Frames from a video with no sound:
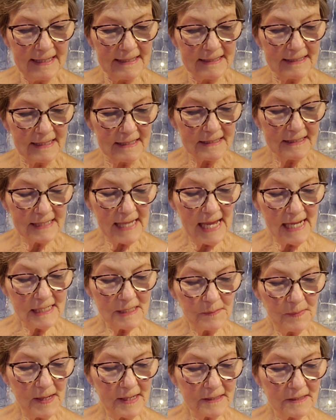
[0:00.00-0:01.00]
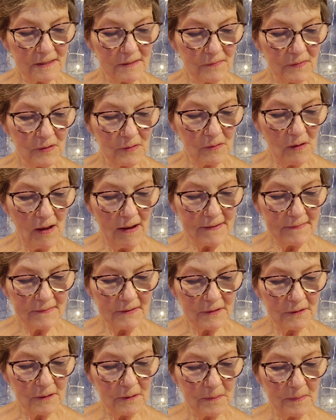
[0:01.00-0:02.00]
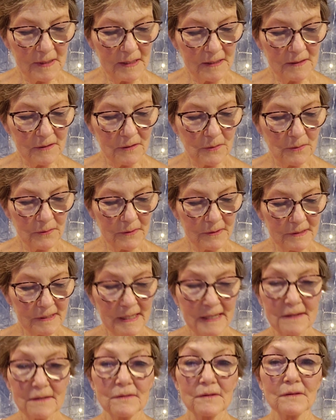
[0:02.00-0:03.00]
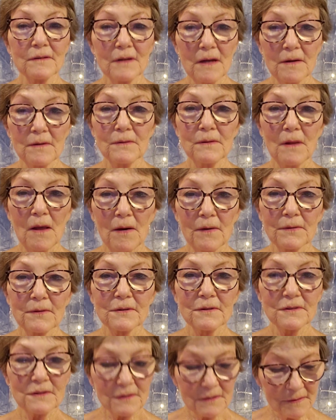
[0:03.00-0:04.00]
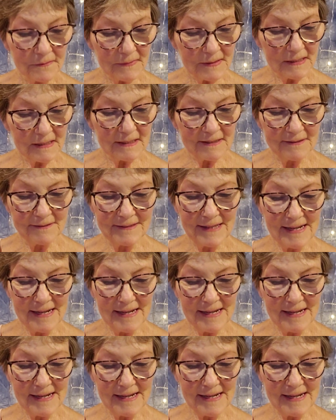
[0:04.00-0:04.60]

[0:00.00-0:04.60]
since the aspects of your life that are being torn down are no longer serving you.